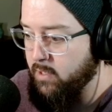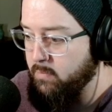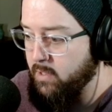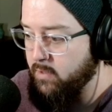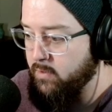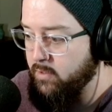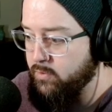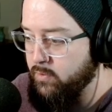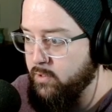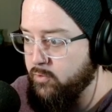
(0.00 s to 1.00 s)
him down there did a
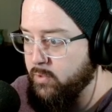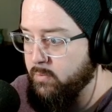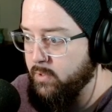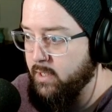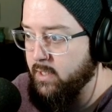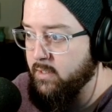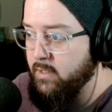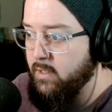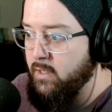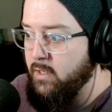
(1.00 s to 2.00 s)
truly despicable act.
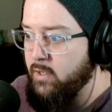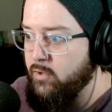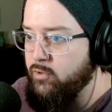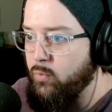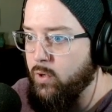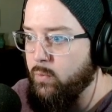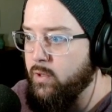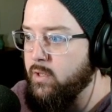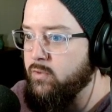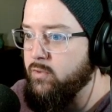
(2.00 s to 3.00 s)
So where would
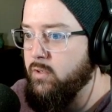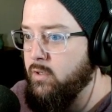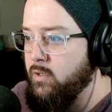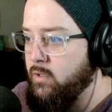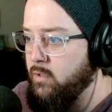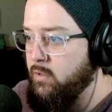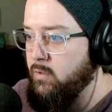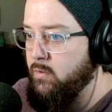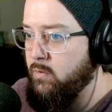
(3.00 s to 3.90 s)
this go?